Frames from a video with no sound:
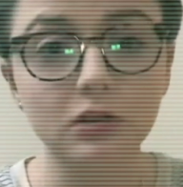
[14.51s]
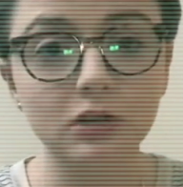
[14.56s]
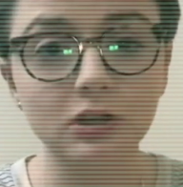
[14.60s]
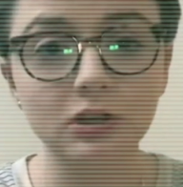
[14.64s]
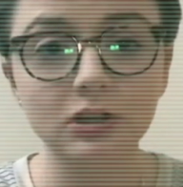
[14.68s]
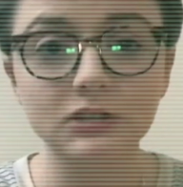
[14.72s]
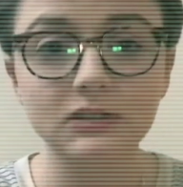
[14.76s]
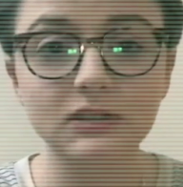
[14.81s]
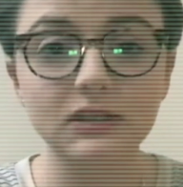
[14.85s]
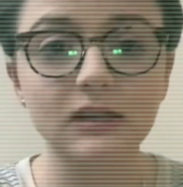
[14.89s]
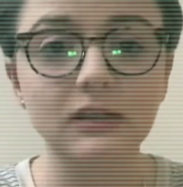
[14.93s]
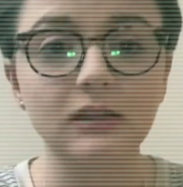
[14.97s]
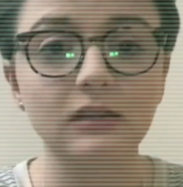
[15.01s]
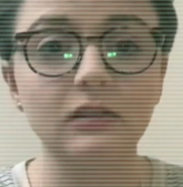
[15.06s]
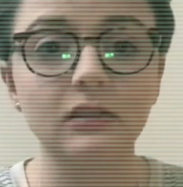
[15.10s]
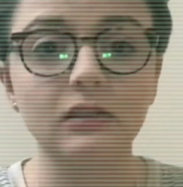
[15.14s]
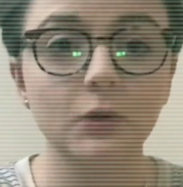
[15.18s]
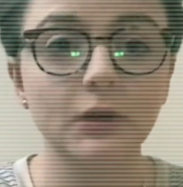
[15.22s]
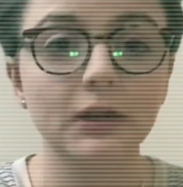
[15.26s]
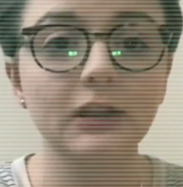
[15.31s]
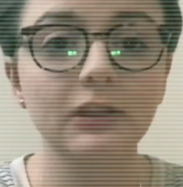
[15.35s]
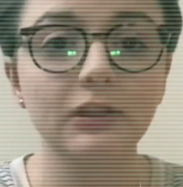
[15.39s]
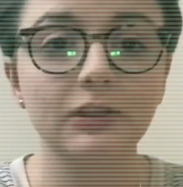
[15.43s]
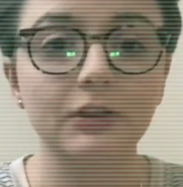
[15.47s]
13,
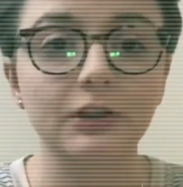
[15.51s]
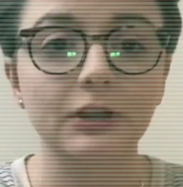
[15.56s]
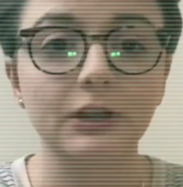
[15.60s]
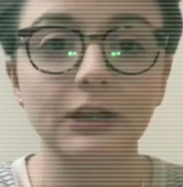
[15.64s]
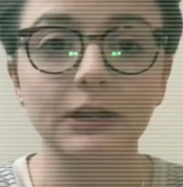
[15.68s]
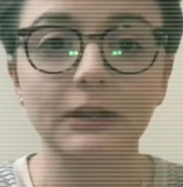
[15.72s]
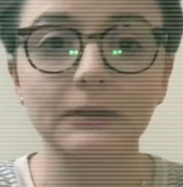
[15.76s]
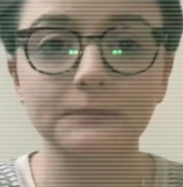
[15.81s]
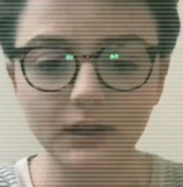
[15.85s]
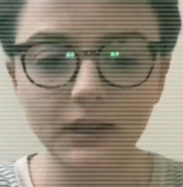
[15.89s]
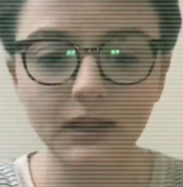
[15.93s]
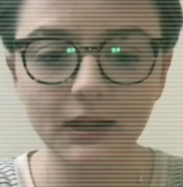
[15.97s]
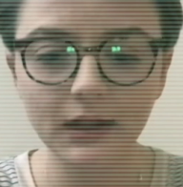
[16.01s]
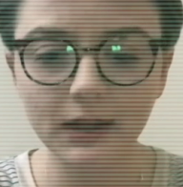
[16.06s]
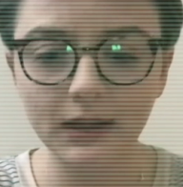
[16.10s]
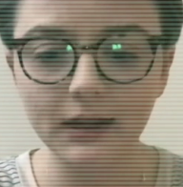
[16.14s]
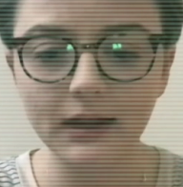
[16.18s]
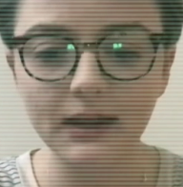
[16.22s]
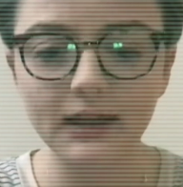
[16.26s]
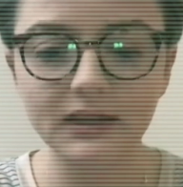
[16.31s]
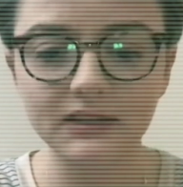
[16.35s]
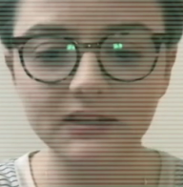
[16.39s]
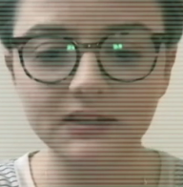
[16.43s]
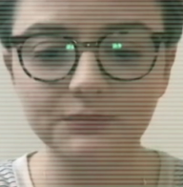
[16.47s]
2030, and
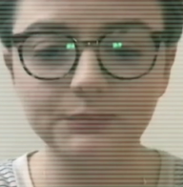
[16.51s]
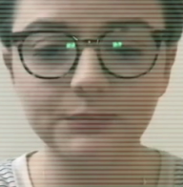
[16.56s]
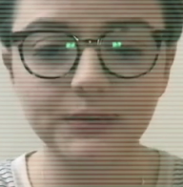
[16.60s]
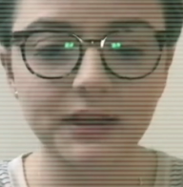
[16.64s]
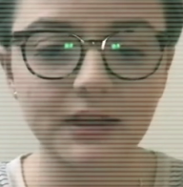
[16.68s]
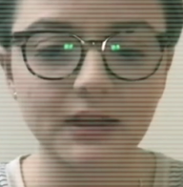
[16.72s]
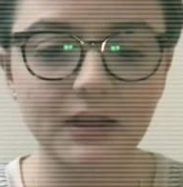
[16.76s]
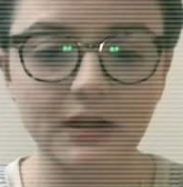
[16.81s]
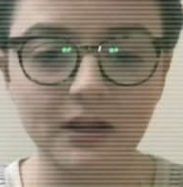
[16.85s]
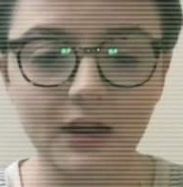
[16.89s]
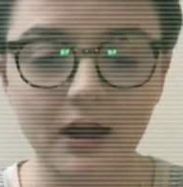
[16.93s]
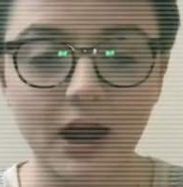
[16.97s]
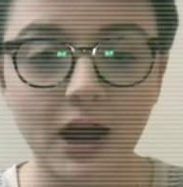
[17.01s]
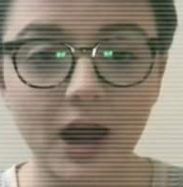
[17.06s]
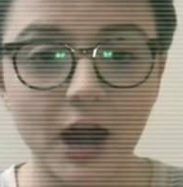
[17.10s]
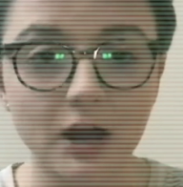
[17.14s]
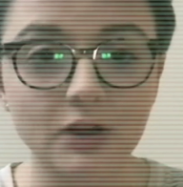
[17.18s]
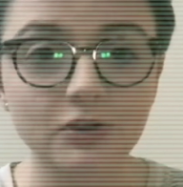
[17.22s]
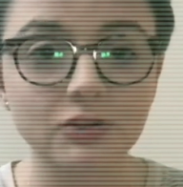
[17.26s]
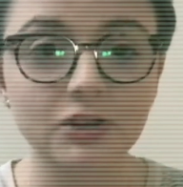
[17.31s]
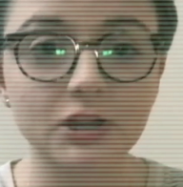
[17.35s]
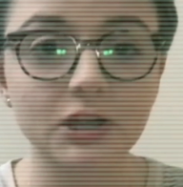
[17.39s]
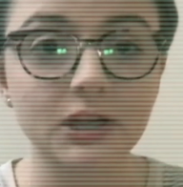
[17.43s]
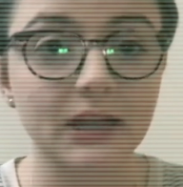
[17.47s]
it has been
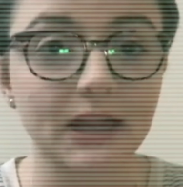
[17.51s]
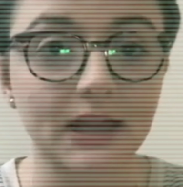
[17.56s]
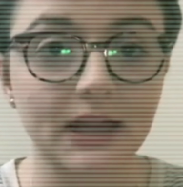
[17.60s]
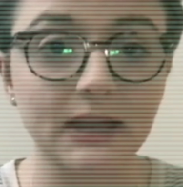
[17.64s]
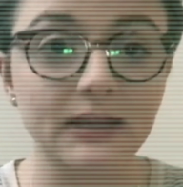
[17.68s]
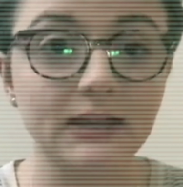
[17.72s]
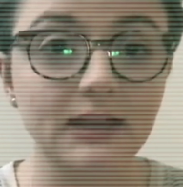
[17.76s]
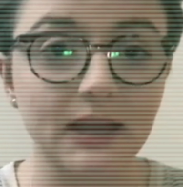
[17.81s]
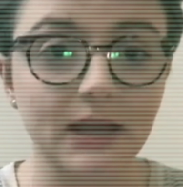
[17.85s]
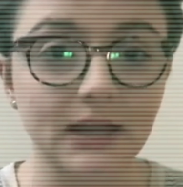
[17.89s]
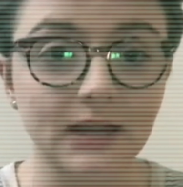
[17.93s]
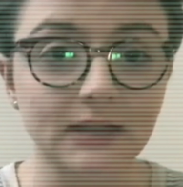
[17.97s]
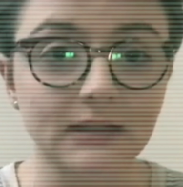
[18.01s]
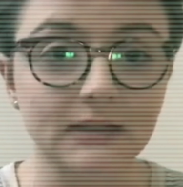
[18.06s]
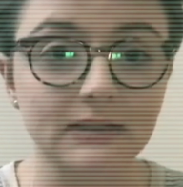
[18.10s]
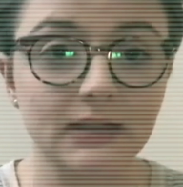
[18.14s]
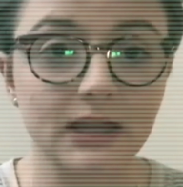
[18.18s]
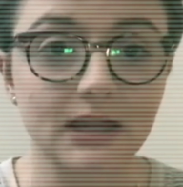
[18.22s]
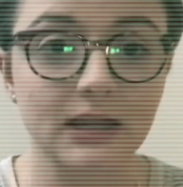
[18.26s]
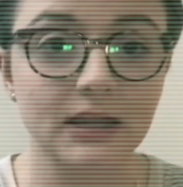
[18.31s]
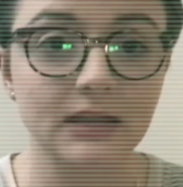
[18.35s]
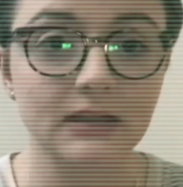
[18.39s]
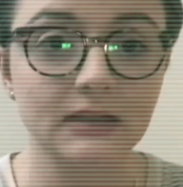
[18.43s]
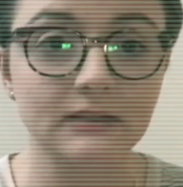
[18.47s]
108
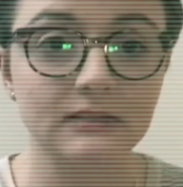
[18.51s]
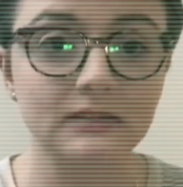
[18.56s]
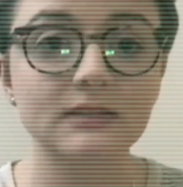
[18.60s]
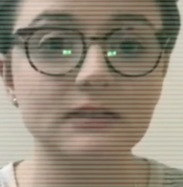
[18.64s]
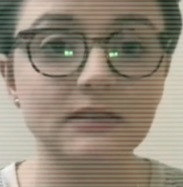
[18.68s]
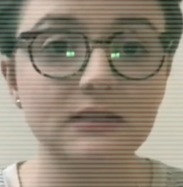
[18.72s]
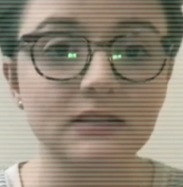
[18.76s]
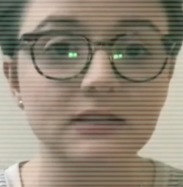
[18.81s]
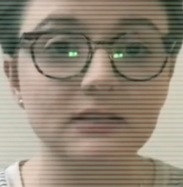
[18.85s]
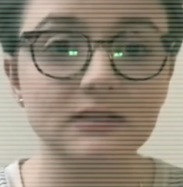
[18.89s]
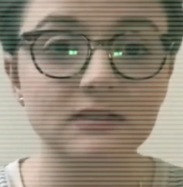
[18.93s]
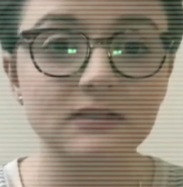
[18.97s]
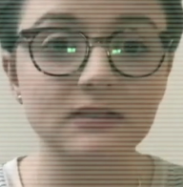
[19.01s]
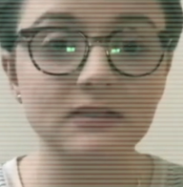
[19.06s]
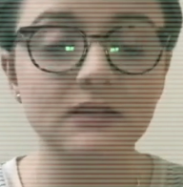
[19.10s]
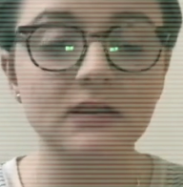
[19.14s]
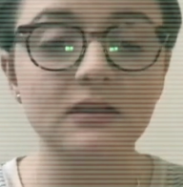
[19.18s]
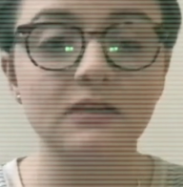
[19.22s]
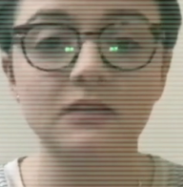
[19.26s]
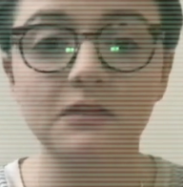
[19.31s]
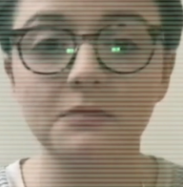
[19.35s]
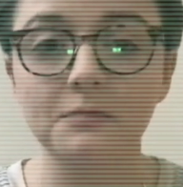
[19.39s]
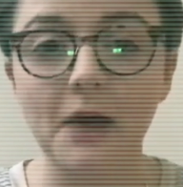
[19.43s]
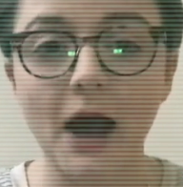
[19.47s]
days since
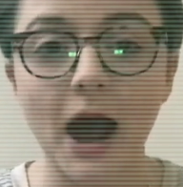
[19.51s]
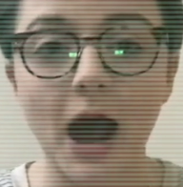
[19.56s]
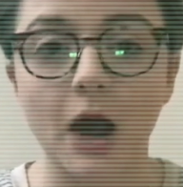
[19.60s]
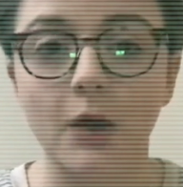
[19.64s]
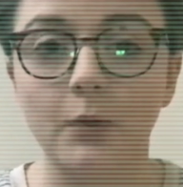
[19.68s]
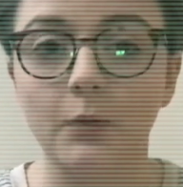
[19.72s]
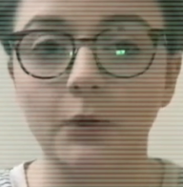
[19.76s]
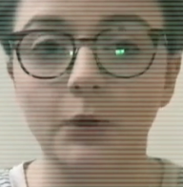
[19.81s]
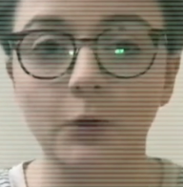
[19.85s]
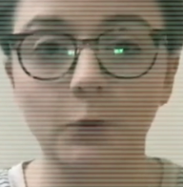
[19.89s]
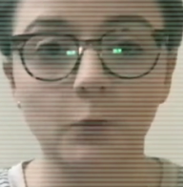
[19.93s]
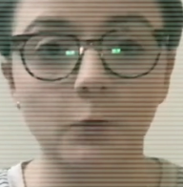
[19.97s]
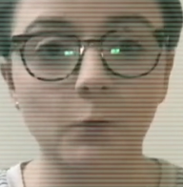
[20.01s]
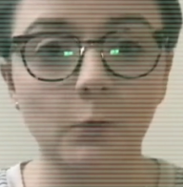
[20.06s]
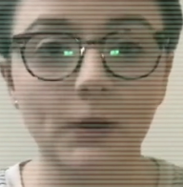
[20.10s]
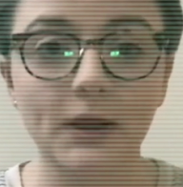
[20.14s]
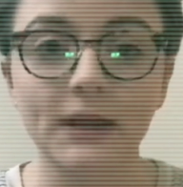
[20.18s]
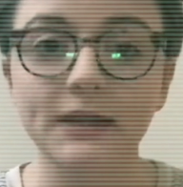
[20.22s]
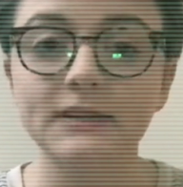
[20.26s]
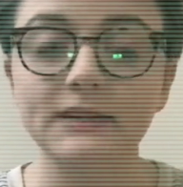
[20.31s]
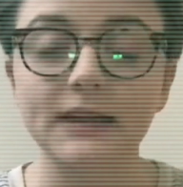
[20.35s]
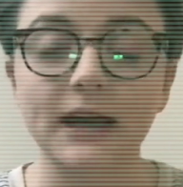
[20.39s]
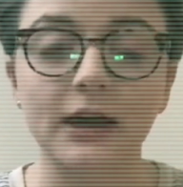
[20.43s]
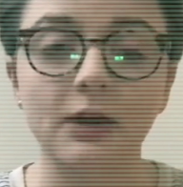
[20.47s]
the power
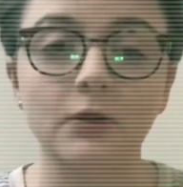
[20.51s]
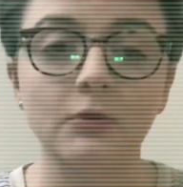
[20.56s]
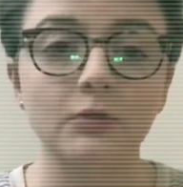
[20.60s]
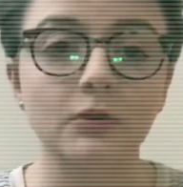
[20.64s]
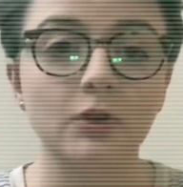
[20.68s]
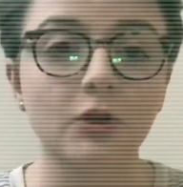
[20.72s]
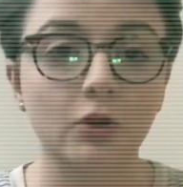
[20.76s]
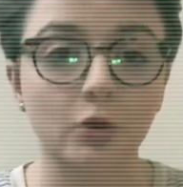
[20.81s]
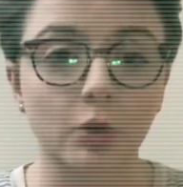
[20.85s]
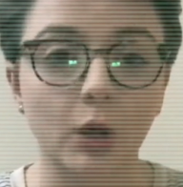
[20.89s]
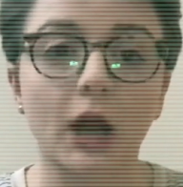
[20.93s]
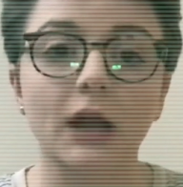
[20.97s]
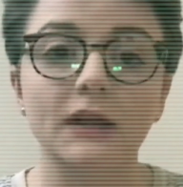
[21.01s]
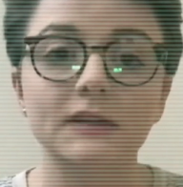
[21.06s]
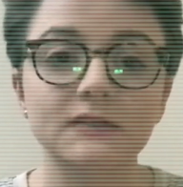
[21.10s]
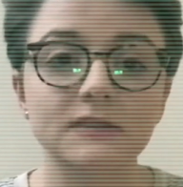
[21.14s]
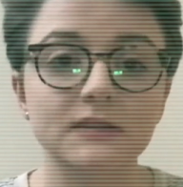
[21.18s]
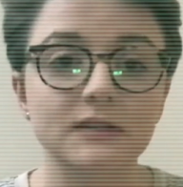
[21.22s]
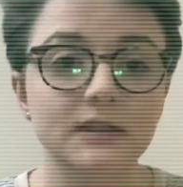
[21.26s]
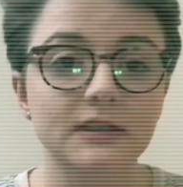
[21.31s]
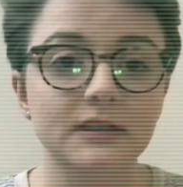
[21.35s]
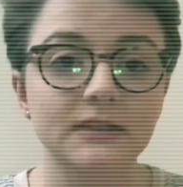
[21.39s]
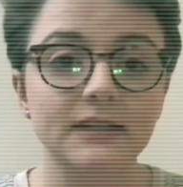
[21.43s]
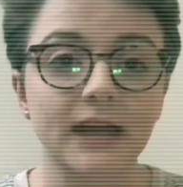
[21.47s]
went out across
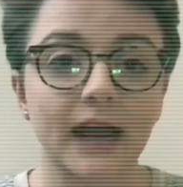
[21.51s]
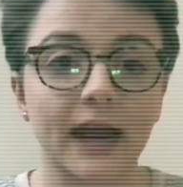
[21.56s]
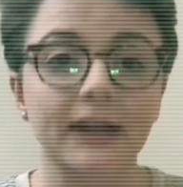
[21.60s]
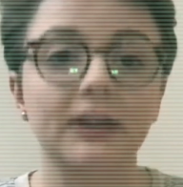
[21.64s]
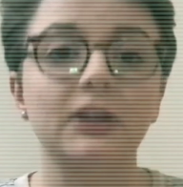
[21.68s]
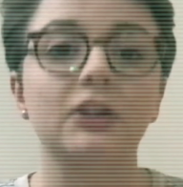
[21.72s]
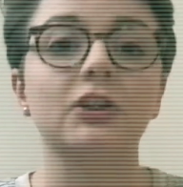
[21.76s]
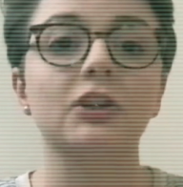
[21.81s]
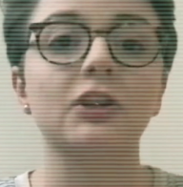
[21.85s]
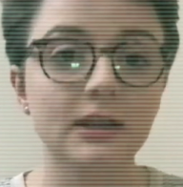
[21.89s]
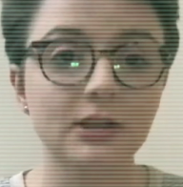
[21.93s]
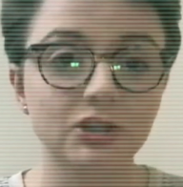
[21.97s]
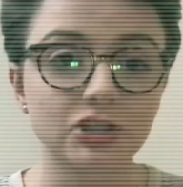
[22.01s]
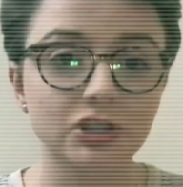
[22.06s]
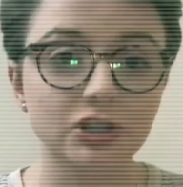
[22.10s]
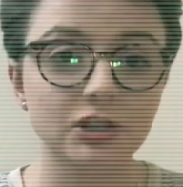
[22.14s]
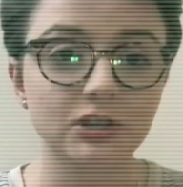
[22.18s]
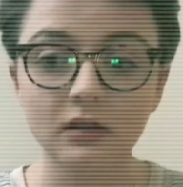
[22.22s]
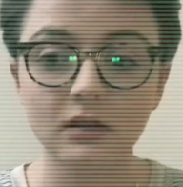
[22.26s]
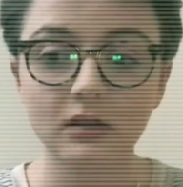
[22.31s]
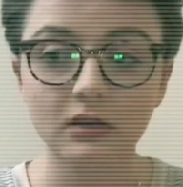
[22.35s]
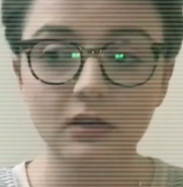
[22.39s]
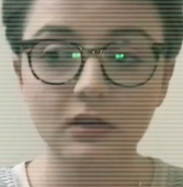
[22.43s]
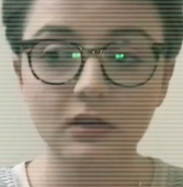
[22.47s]
the entire nation.